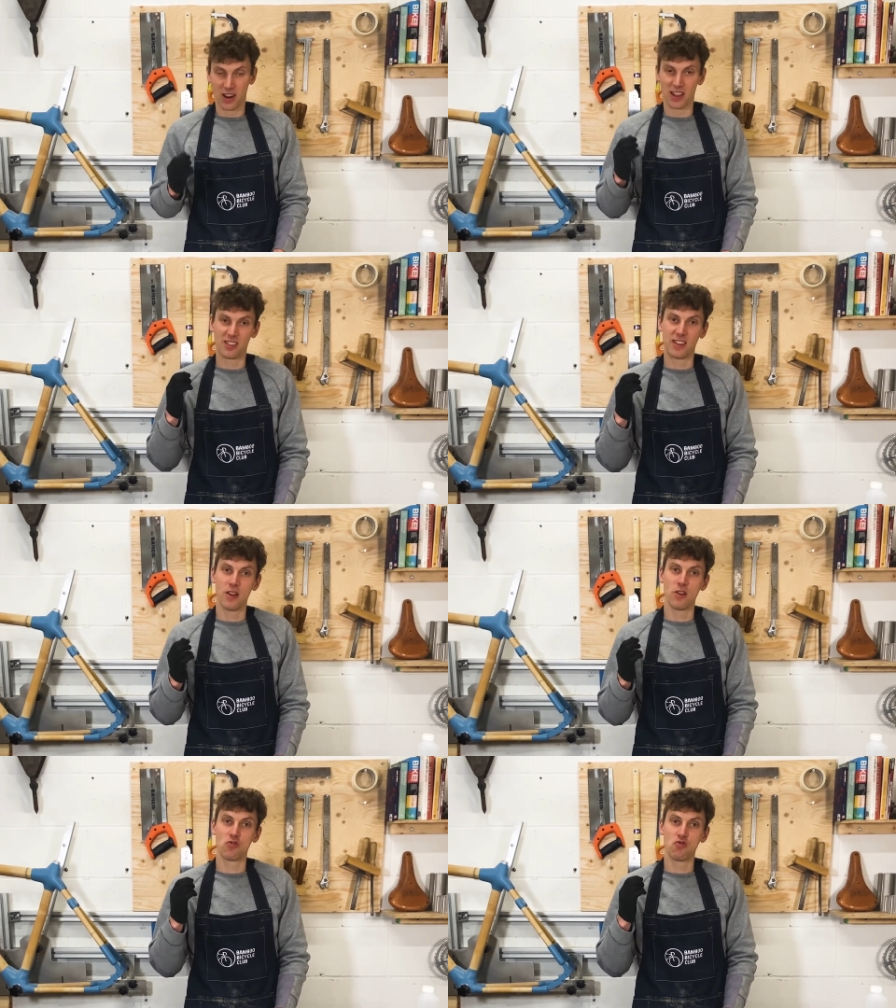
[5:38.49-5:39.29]
And
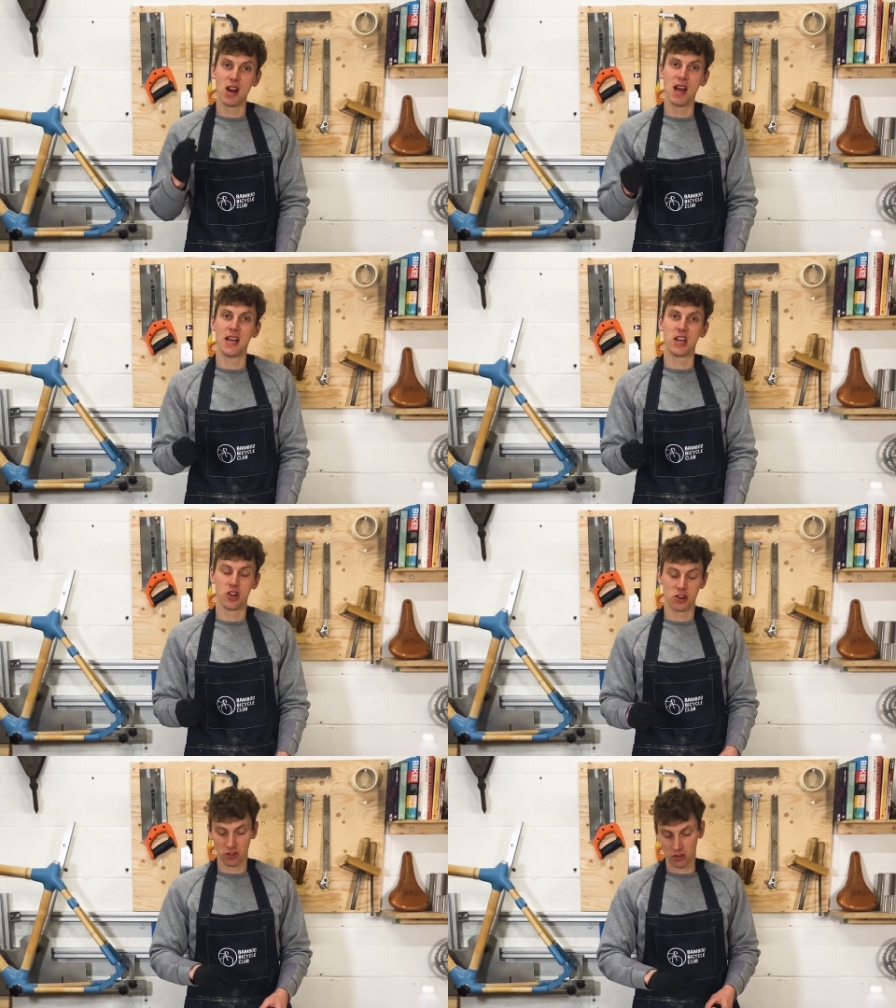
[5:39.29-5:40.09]
exterior is really
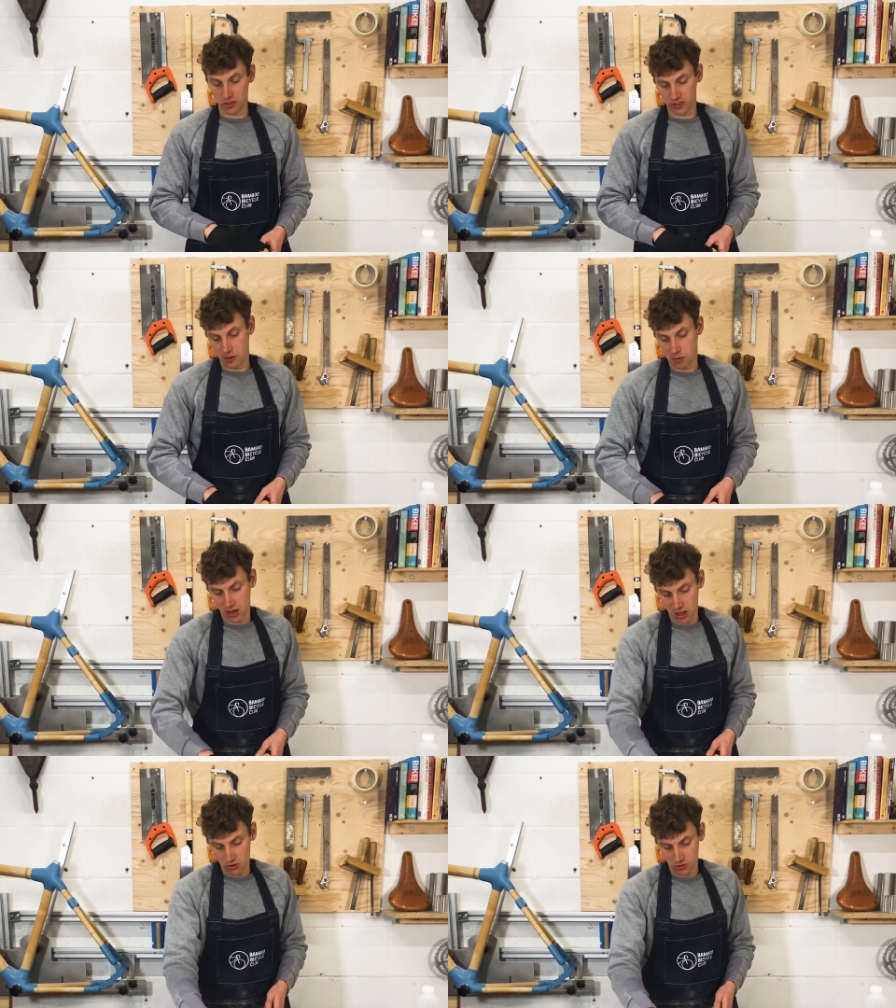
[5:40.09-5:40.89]
good because obviously we're
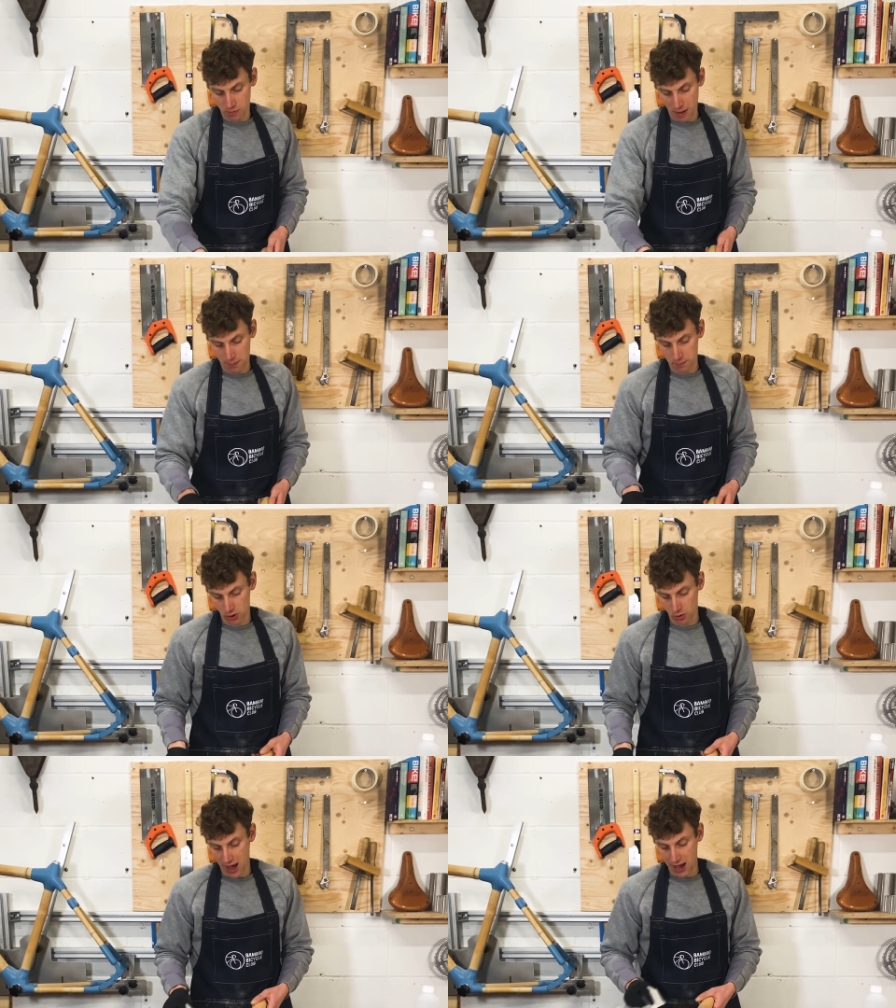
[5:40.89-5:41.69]
gonna use the
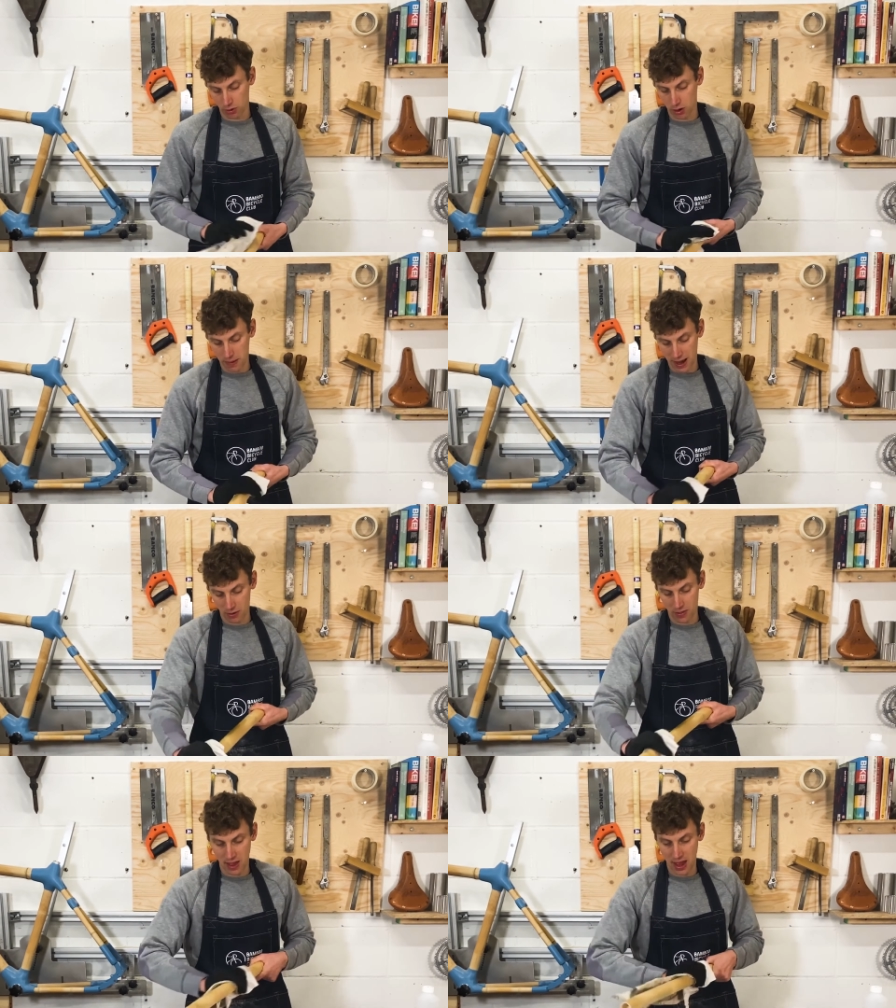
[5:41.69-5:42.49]
bamboo out and
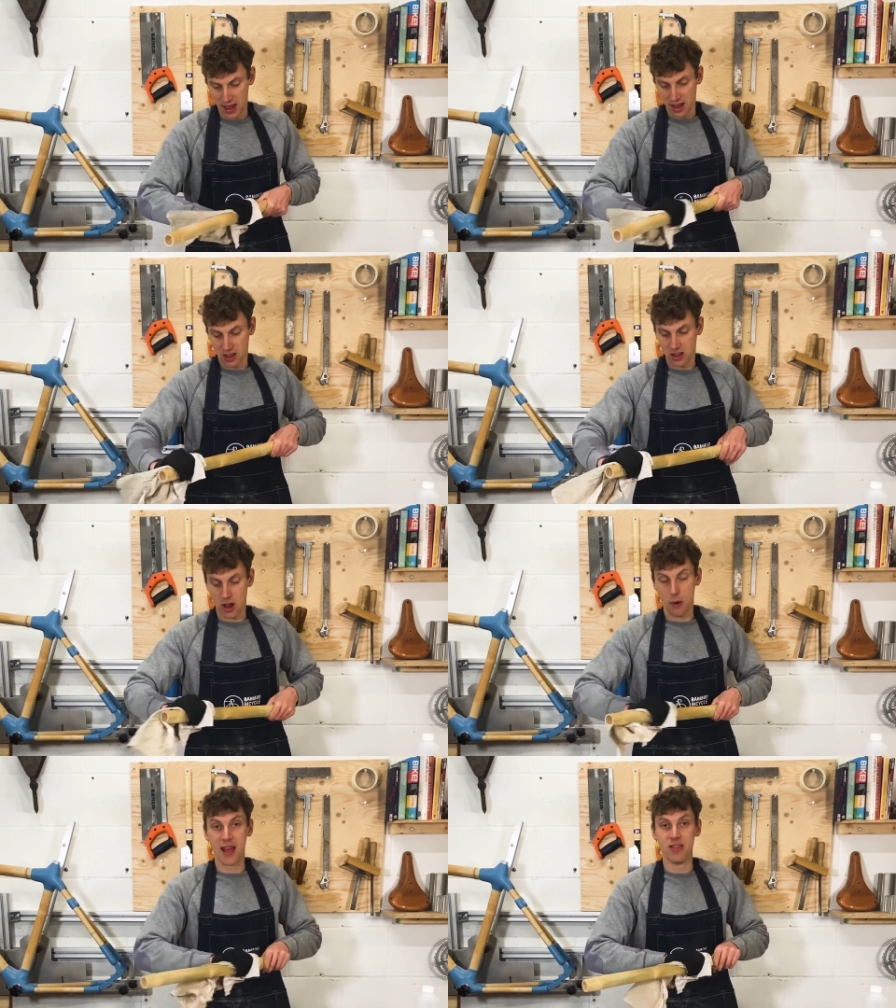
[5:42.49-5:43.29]
about and,
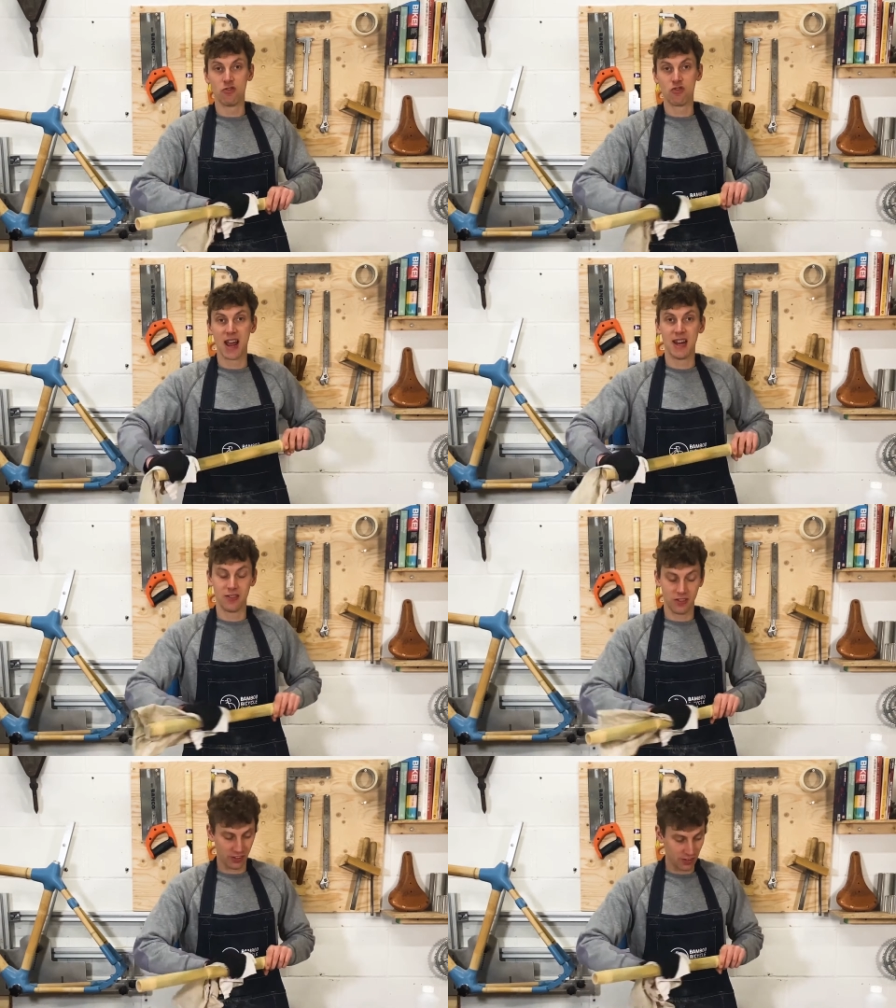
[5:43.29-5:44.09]
you know, in the rain,
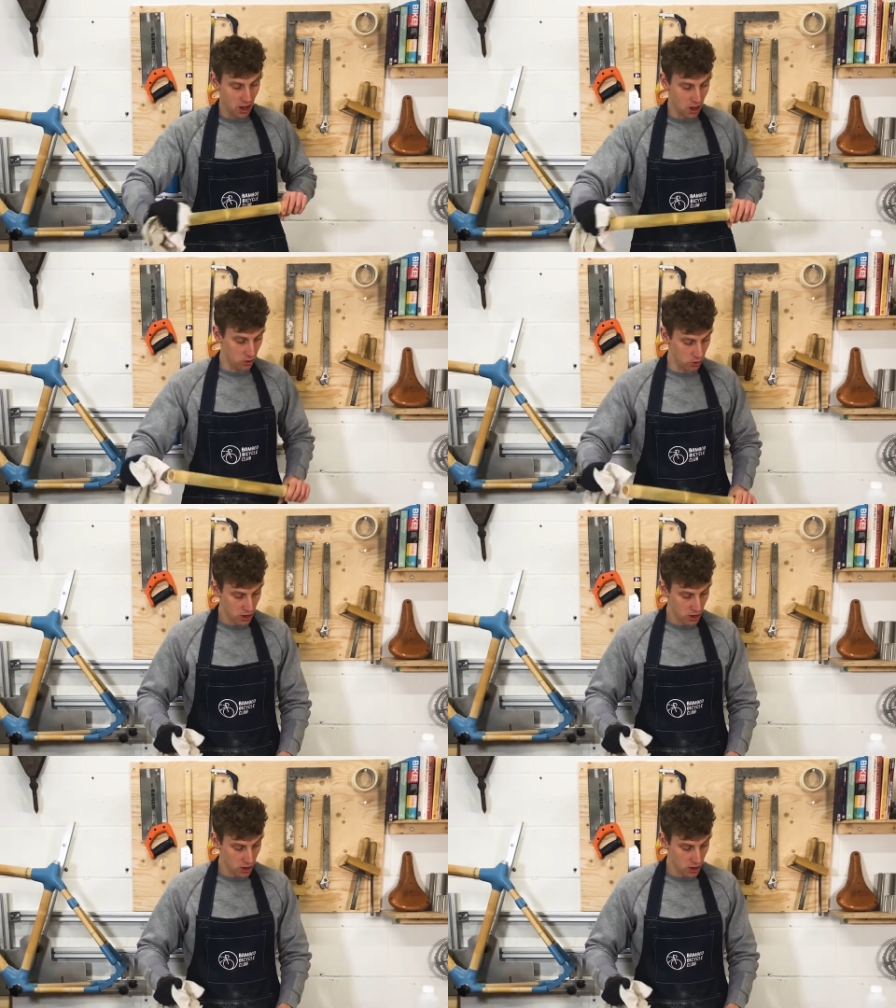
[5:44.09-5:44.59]
in the snow.